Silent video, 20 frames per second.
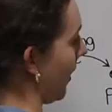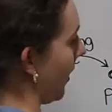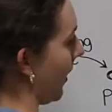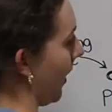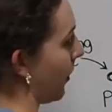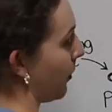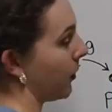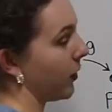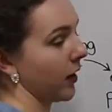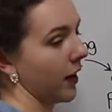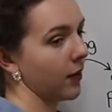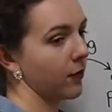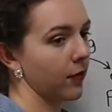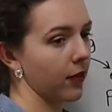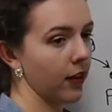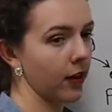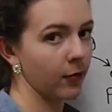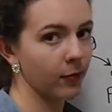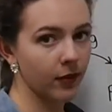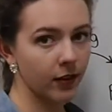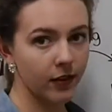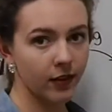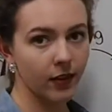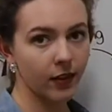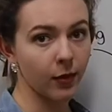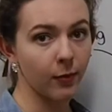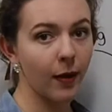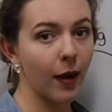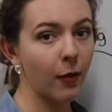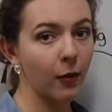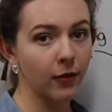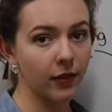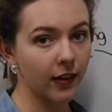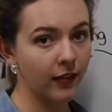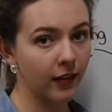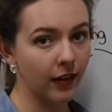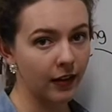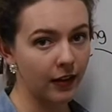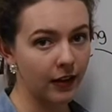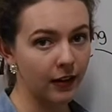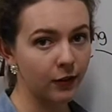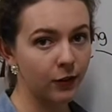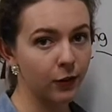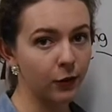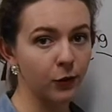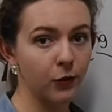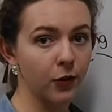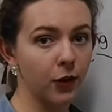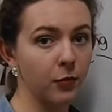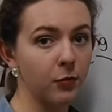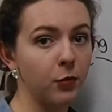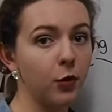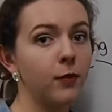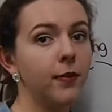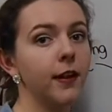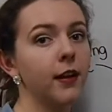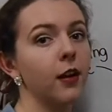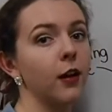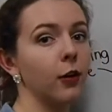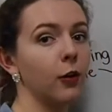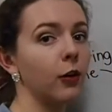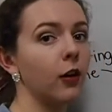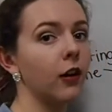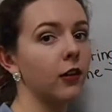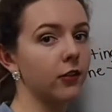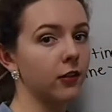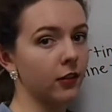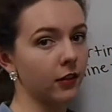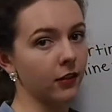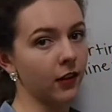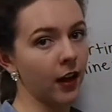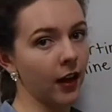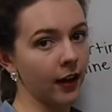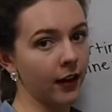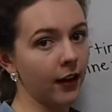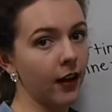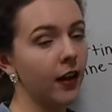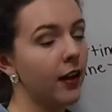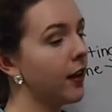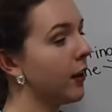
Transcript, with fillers: That will give them the power that they need to start moving across the line